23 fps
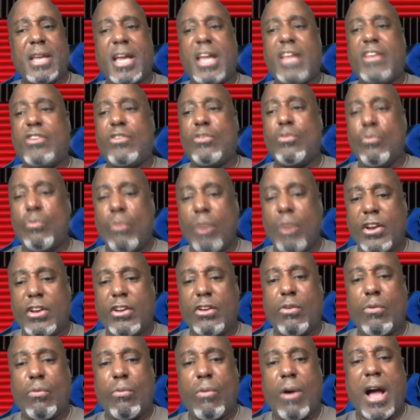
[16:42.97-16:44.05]
And you
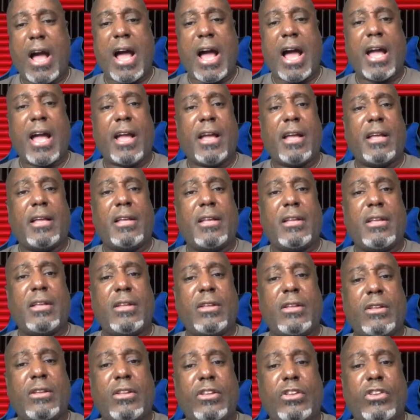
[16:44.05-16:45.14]
wonder why
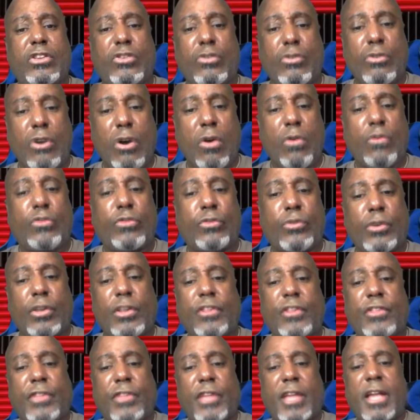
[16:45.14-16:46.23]
you go
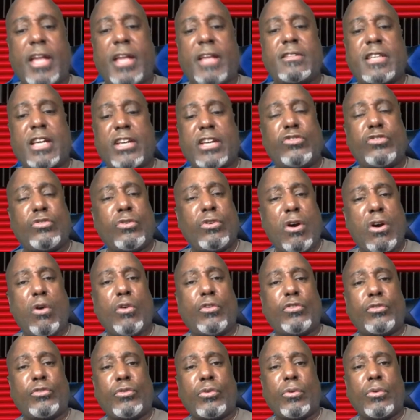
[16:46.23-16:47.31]
through the things that you
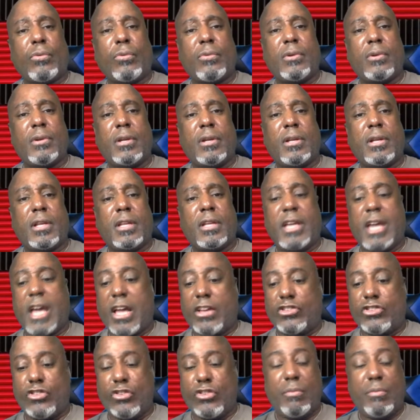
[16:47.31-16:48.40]
go through.
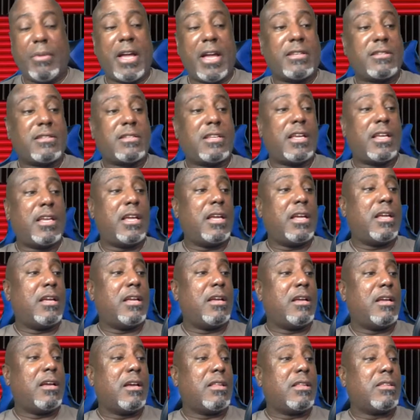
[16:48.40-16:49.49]
Yes, you may
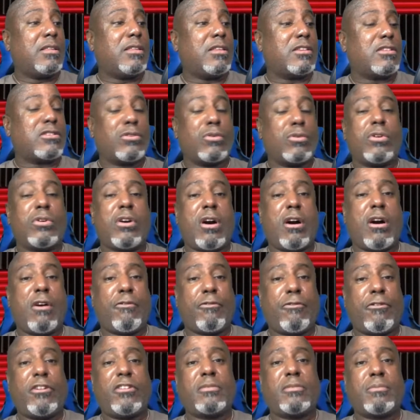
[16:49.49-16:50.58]
see the
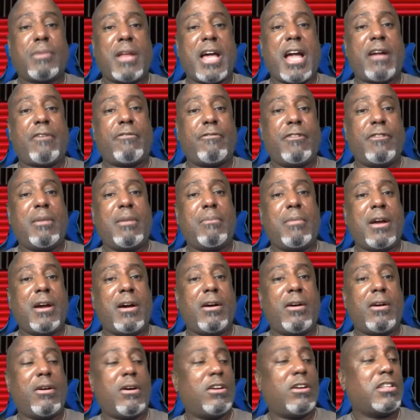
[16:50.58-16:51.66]
so-called first black
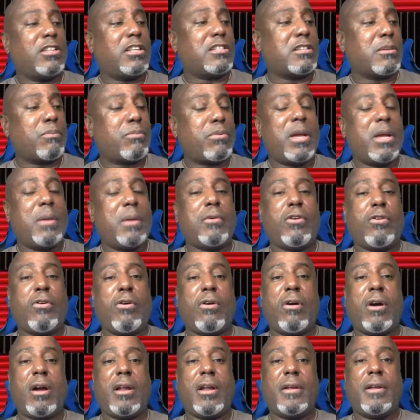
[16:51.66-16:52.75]
female on the Supreme
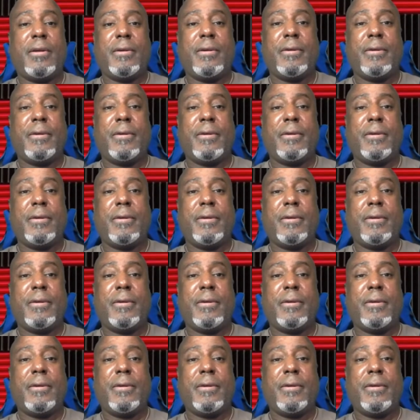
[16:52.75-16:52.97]
Court,